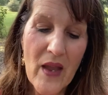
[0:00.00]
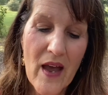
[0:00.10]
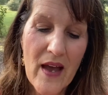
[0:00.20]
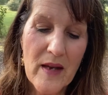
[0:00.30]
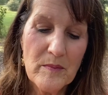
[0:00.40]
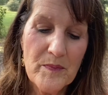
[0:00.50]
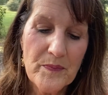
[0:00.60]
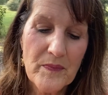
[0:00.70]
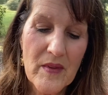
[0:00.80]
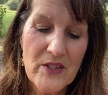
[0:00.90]

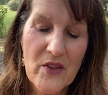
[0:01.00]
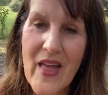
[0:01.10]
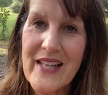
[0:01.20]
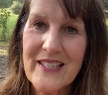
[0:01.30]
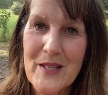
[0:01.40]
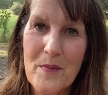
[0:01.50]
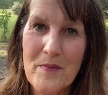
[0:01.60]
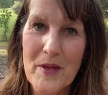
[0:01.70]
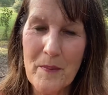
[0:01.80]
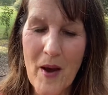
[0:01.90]
So that's
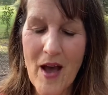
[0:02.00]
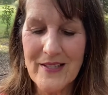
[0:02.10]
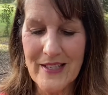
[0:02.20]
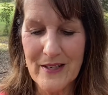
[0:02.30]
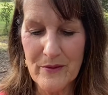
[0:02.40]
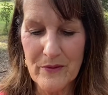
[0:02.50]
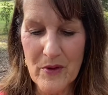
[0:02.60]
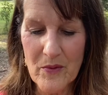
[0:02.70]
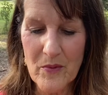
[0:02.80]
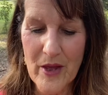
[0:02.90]
the positive
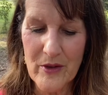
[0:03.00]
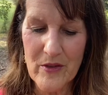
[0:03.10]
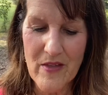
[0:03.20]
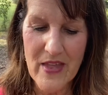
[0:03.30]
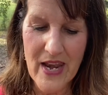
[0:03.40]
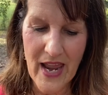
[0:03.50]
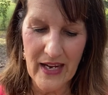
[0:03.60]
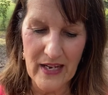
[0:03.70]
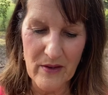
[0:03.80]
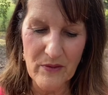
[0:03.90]
rather than the
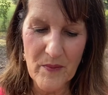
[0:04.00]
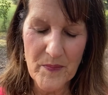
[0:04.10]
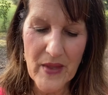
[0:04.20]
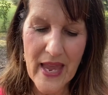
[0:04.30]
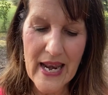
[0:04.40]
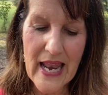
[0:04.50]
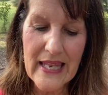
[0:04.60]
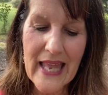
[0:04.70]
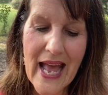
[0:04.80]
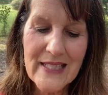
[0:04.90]
negative. And
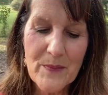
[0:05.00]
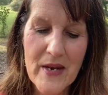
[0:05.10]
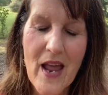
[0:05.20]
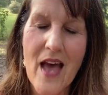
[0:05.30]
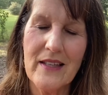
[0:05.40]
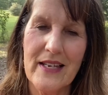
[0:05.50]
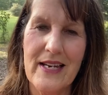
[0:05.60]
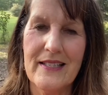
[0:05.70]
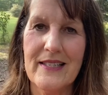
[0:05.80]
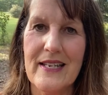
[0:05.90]
last but not
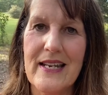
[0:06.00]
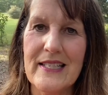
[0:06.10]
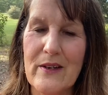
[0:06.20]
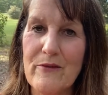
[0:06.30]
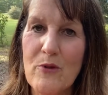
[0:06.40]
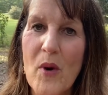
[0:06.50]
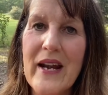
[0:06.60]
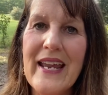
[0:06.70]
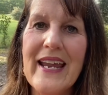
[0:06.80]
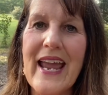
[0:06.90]
least is
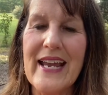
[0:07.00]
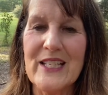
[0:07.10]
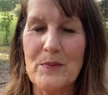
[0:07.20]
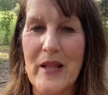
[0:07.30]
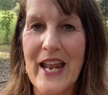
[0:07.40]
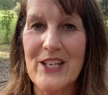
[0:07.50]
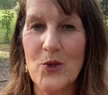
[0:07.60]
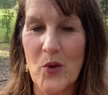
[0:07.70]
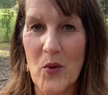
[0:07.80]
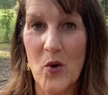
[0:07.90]
avoiding
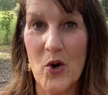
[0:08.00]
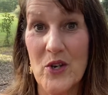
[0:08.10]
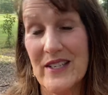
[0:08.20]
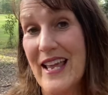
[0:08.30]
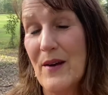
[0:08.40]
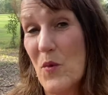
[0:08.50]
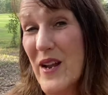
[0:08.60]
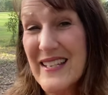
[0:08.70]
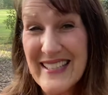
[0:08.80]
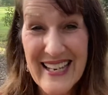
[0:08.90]
explanatory words. And what
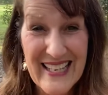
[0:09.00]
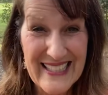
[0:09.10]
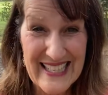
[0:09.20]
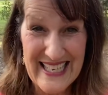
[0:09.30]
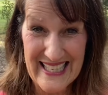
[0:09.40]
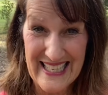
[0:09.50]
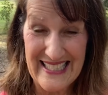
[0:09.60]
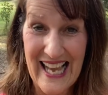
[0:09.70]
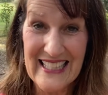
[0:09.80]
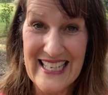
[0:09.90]

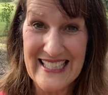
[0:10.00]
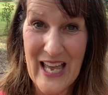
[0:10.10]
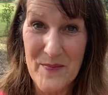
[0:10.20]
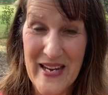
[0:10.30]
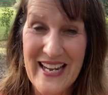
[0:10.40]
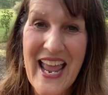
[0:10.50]
exactly does that mean?